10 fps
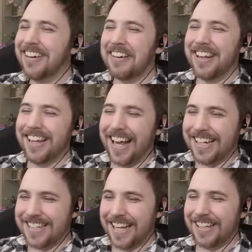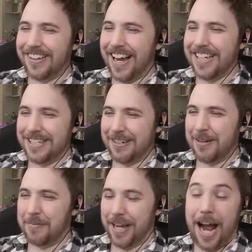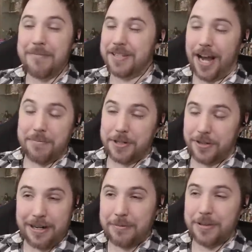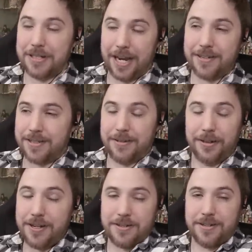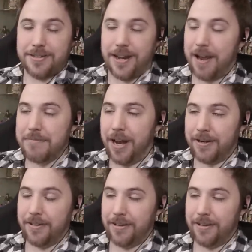He really likes that little ice cream thing. I'm sure it would taste delicious, I'm not gonna